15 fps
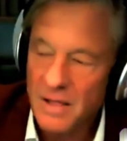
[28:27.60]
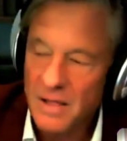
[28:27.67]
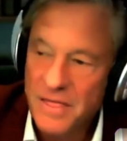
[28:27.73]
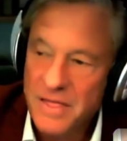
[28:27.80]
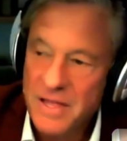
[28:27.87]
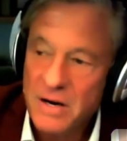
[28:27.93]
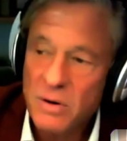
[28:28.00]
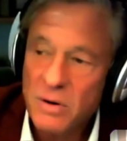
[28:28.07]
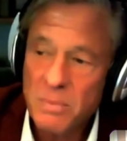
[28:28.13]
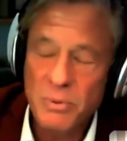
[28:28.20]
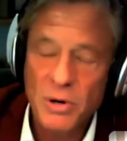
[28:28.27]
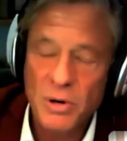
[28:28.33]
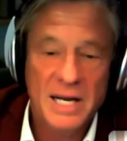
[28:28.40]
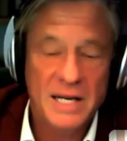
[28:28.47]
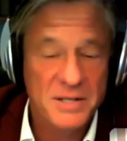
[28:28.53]
there are
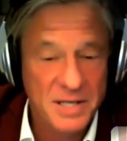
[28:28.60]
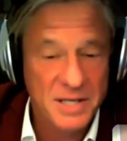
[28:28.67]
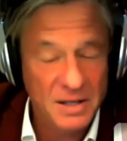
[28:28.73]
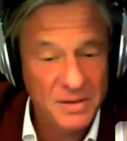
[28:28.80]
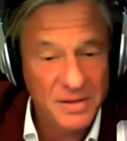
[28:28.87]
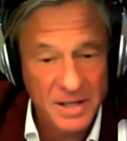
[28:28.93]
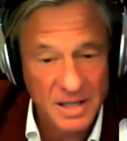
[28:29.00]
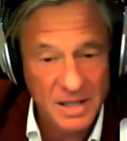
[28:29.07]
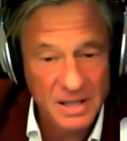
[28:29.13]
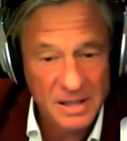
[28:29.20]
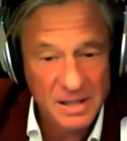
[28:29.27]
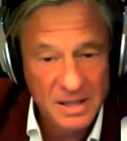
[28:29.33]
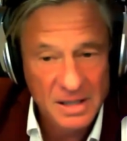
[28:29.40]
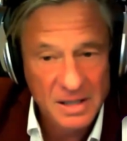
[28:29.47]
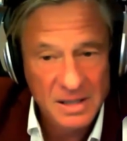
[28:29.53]
brands out there.
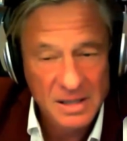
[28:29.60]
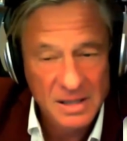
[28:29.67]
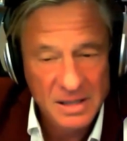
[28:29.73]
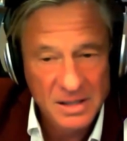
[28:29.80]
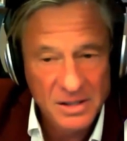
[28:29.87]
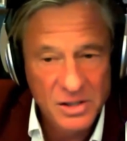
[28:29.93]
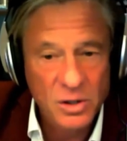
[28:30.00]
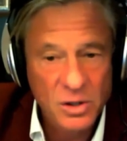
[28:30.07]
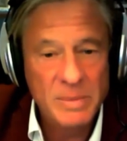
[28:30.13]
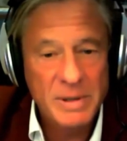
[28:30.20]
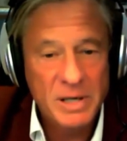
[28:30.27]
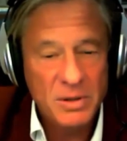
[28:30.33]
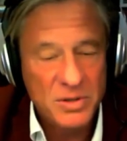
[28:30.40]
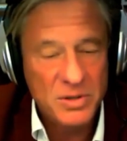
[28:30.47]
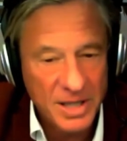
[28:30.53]
Thuli
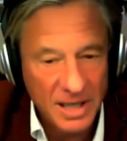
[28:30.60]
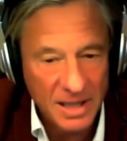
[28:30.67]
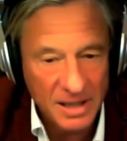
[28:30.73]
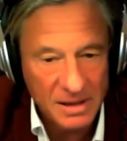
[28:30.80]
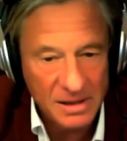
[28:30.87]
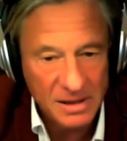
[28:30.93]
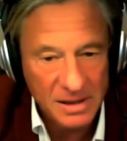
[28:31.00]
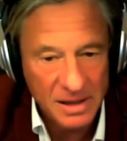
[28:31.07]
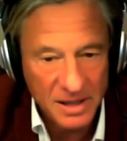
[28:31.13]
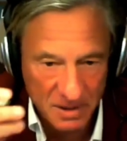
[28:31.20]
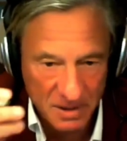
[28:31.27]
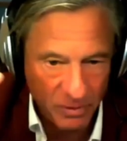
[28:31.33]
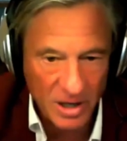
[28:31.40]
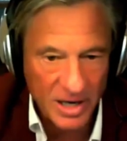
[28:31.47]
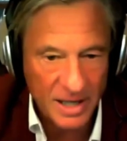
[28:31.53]
Madonsela is a
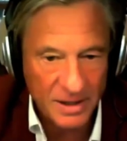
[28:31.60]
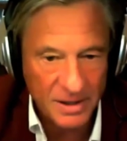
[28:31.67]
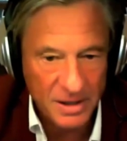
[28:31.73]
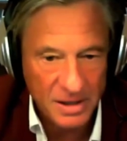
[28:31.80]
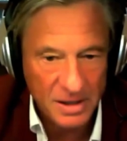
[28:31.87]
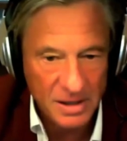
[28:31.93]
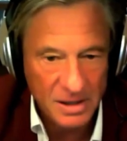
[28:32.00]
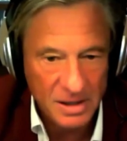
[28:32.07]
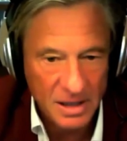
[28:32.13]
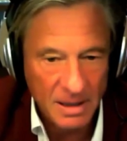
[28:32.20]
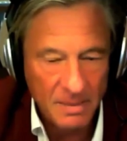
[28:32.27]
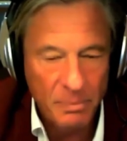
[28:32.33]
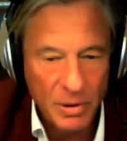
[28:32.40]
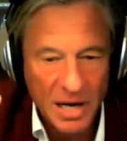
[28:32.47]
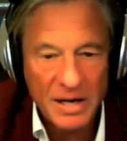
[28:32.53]
brand, a
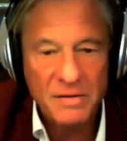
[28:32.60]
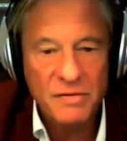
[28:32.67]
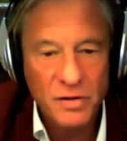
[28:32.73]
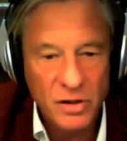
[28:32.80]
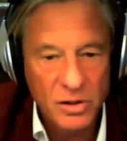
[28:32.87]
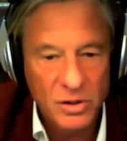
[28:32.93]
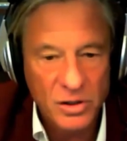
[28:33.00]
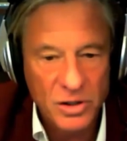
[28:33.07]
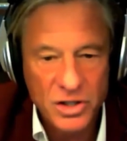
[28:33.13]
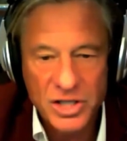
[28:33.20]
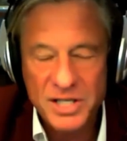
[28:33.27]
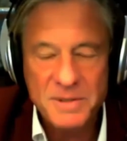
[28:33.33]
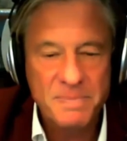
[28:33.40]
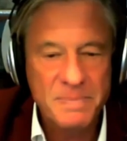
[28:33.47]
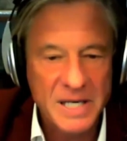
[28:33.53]
brand for good.
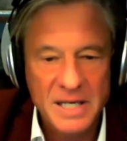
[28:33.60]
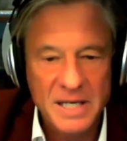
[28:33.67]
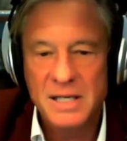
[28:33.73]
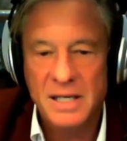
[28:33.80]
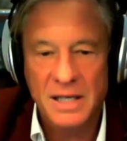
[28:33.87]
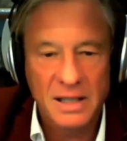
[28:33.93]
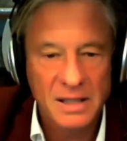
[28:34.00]
She's she doesn't want to